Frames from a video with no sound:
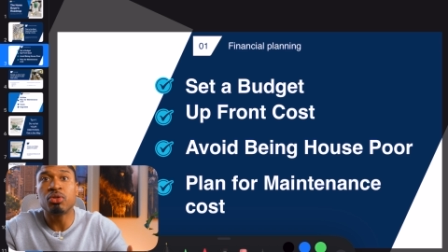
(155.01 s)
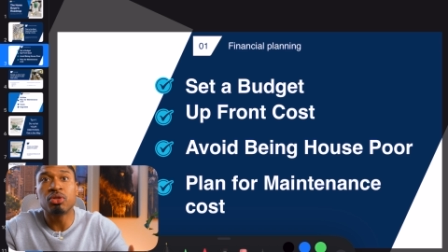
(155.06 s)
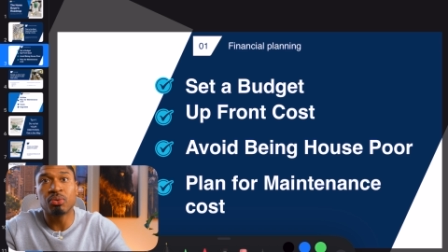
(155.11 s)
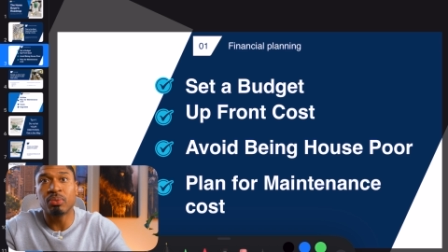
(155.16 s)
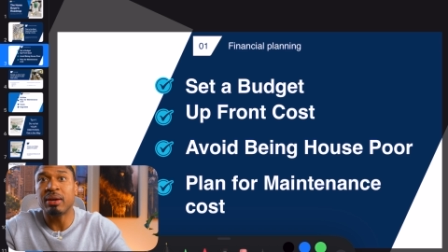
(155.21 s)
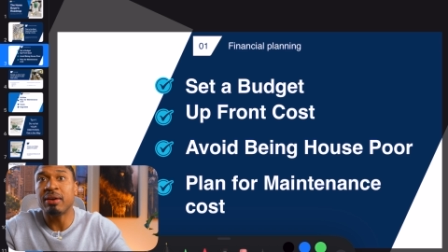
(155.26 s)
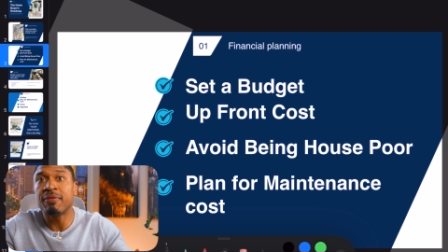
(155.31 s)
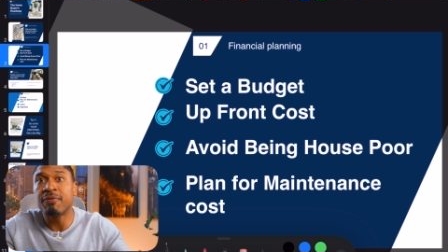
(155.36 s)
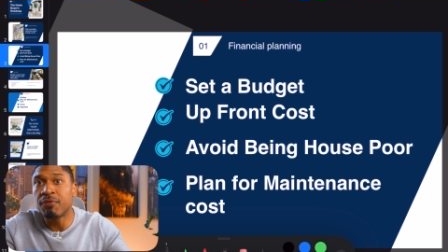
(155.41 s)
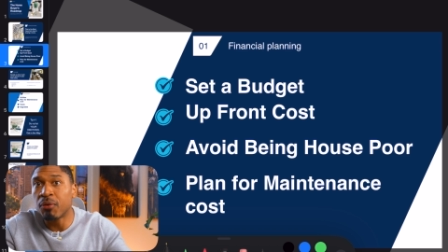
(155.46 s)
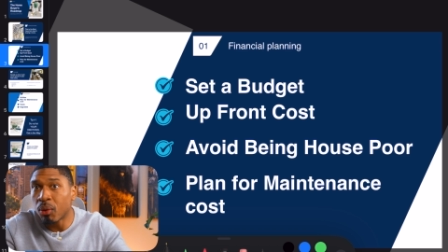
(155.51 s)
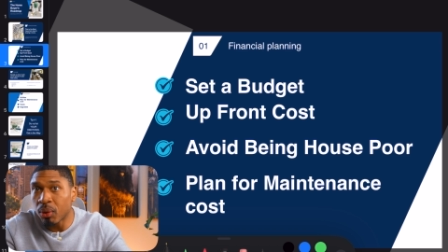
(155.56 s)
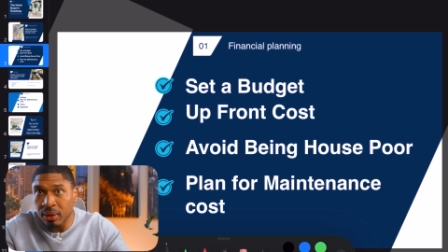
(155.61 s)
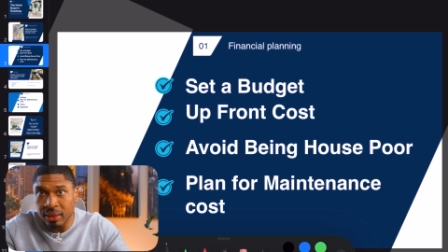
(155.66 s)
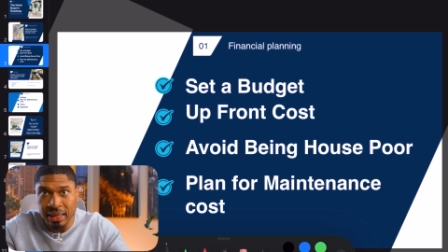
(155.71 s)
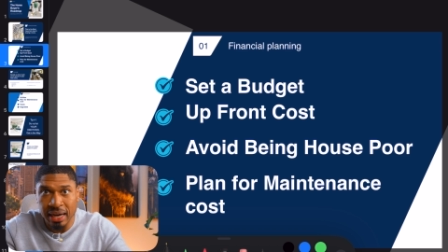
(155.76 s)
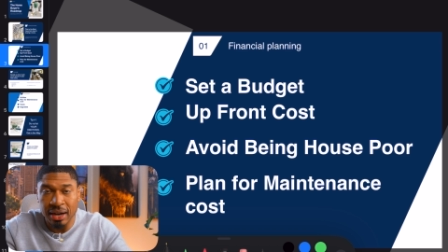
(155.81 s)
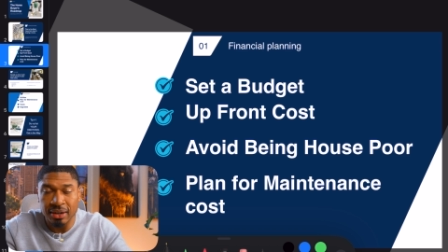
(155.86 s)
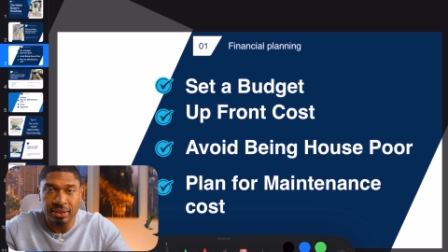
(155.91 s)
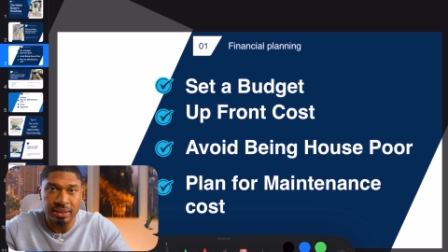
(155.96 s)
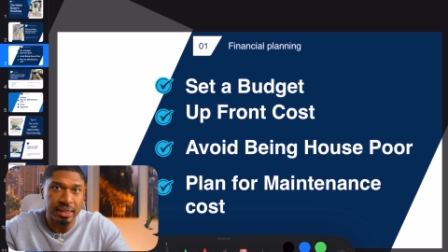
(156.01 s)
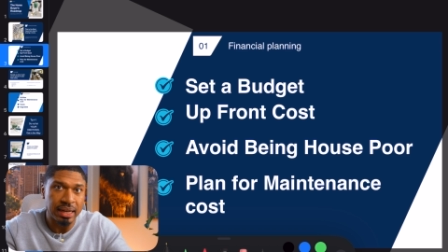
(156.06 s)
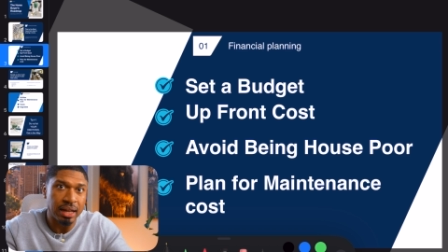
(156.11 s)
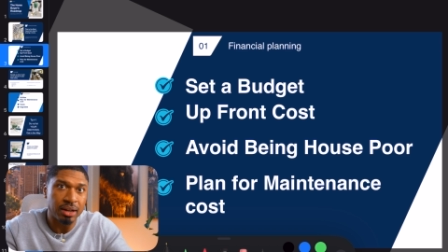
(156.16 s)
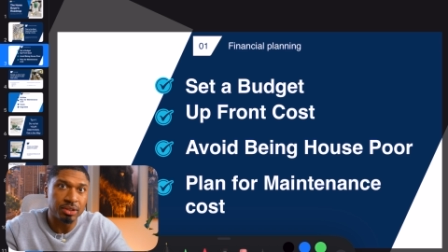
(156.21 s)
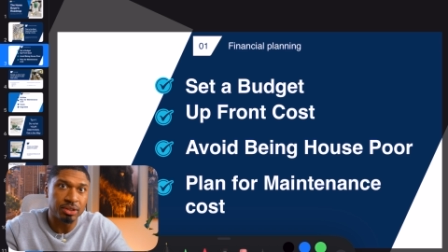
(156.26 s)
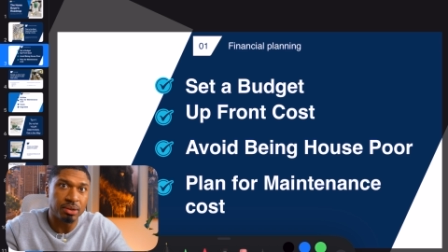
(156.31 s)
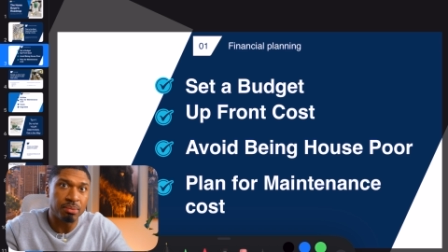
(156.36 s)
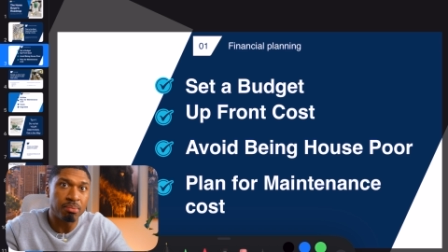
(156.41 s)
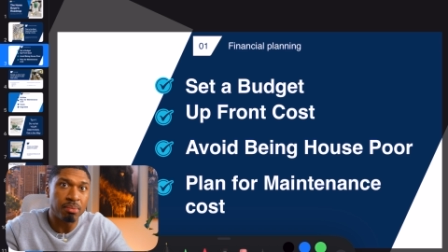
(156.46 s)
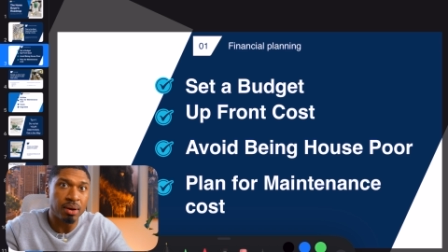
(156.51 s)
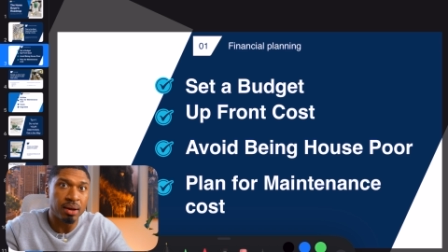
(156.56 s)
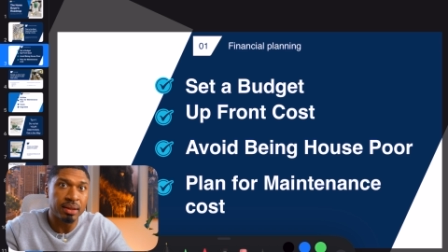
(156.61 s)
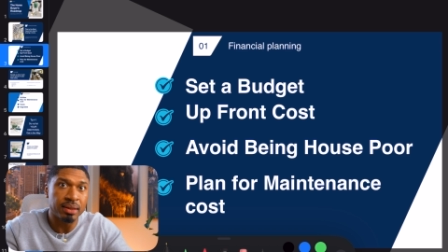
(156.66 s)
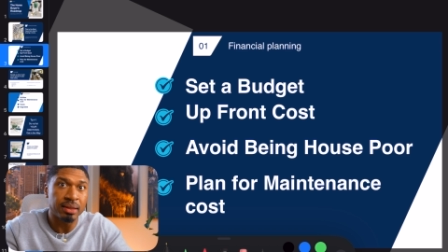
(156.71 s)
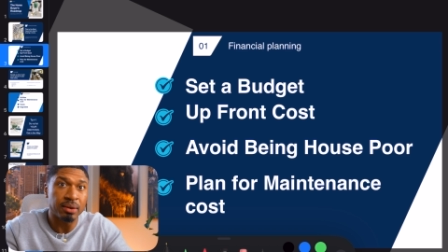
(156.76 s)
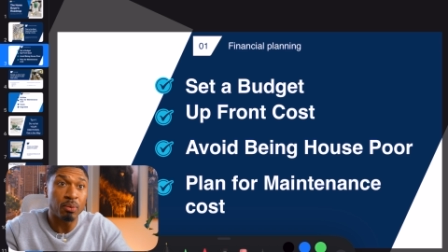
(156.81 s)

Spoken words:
$3,000, $4,000 a month